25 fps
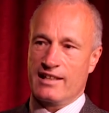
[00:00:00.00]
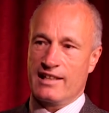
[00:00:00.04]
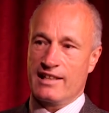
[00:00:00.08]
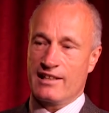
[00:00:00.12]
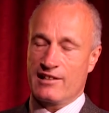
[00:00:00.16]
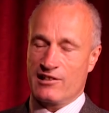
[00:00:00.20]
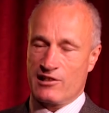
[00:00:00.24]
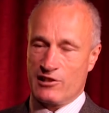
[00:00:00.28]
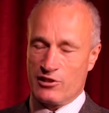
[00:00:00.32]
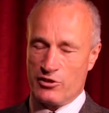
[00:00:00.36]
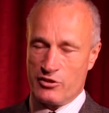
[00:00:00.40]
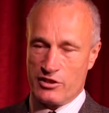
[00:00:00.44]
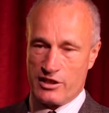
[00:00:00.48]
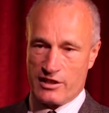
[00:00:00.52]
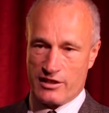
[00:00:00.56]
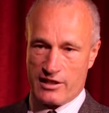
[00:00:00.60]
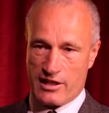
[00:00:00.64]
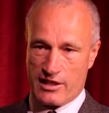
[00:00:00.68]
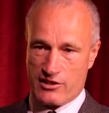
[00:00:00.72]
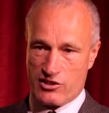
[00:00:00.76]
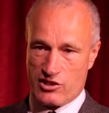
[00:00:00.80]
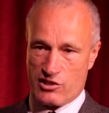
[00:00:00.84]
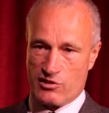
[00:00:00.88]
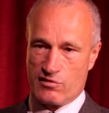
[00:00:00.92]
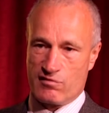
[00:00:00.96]
including
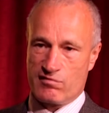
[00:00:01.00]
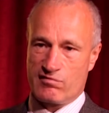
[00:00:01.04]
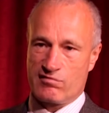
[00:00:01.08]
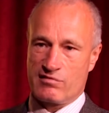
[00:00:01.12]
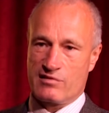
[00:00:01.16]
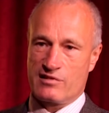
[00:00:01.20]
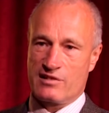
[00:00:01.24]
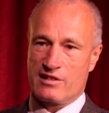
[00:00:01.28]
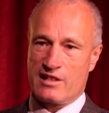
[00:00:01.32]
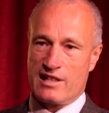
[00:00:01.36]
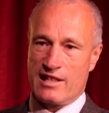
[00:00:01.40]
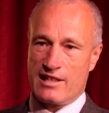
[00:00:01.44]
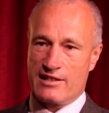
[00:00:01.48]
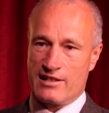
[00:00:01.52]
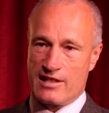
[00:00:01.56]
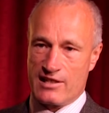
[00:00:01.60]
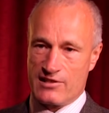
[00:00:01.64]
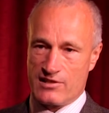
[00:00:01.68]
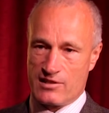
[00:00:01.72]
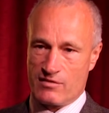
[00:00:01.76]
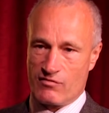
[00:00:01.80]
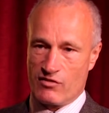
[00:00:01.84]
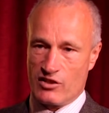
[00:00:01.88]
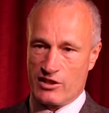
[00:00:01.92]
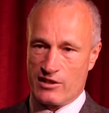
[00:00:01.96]
their children and their
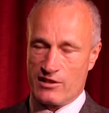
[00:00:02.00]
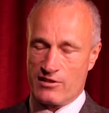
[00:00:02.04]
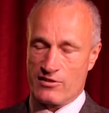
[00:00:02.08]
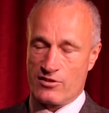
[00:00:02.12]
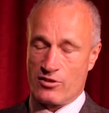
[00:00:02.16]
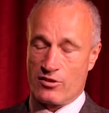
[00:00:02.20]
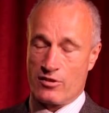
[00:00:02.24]
civilians